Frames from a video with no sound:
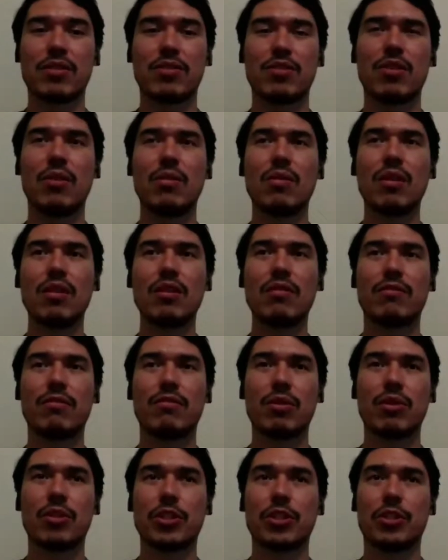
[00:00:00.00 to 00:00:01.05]
go look
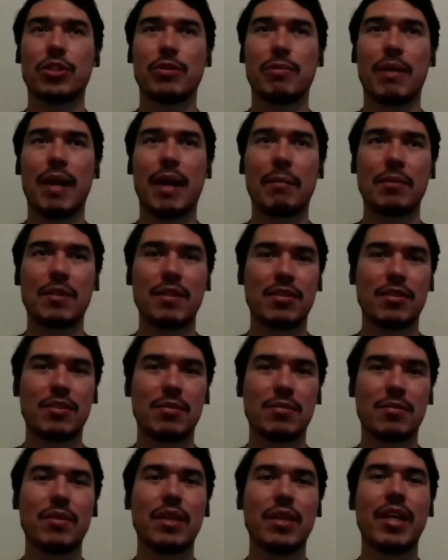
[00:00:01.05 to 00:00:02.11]
for your
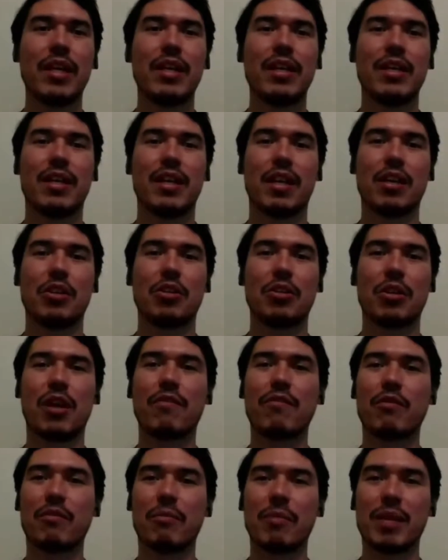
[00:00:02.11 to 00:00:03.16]
baptism and your
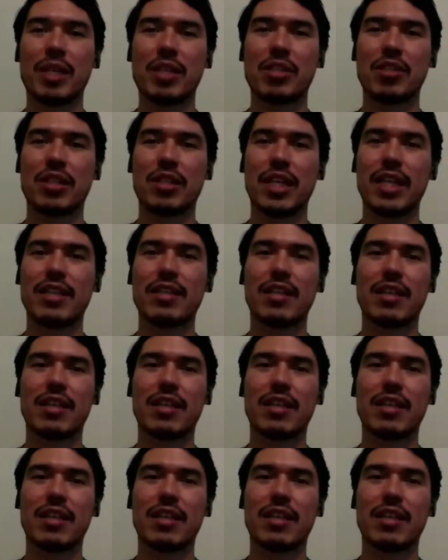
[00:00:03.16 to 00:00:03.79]
confirmation date.